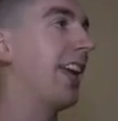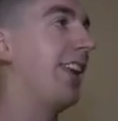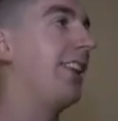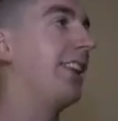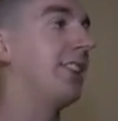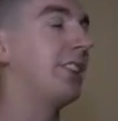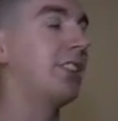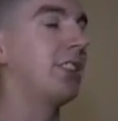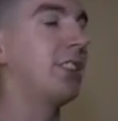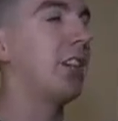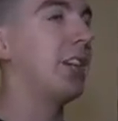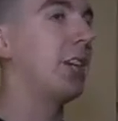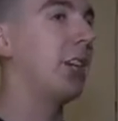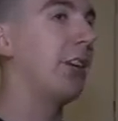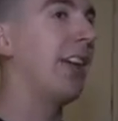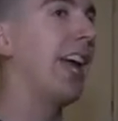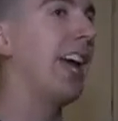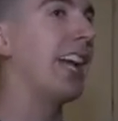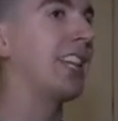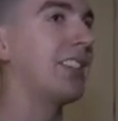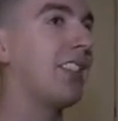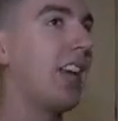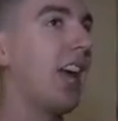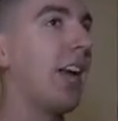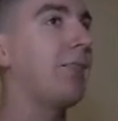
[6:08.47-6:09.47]
And so your
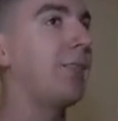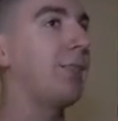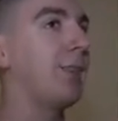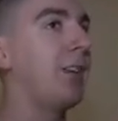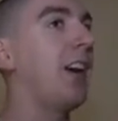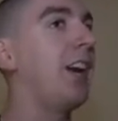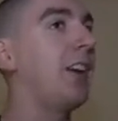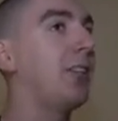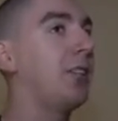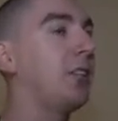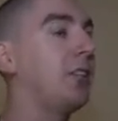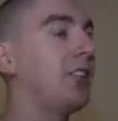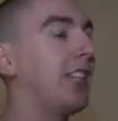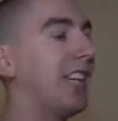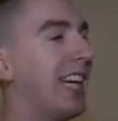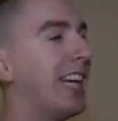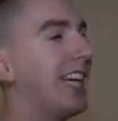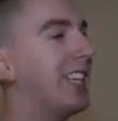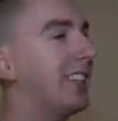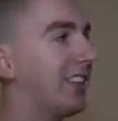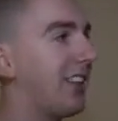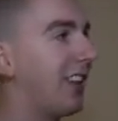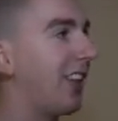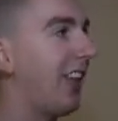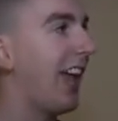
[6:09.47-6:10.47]
next life, you're now using
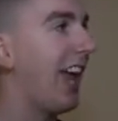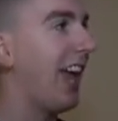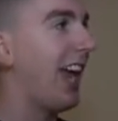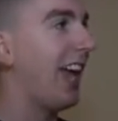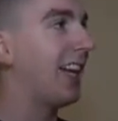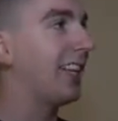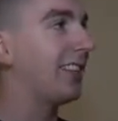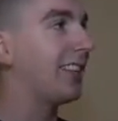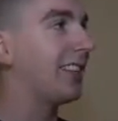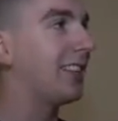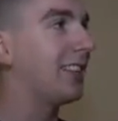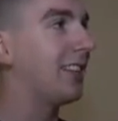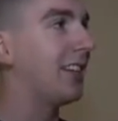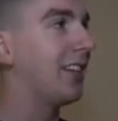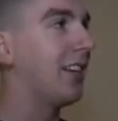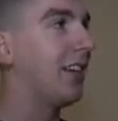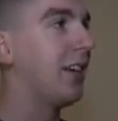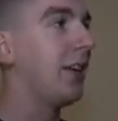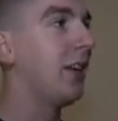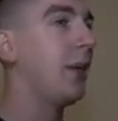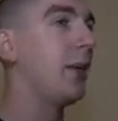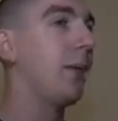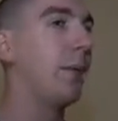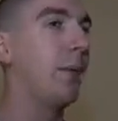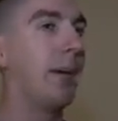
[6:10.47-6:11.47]
his class
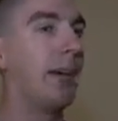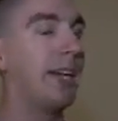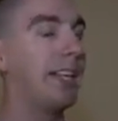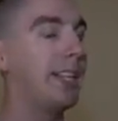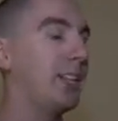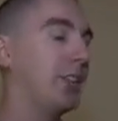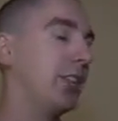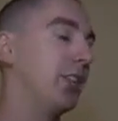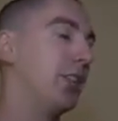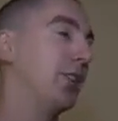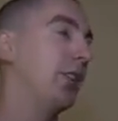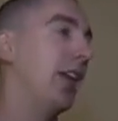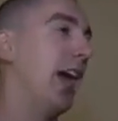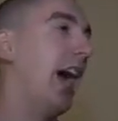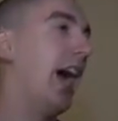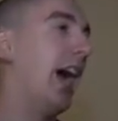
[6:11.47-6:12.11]
until you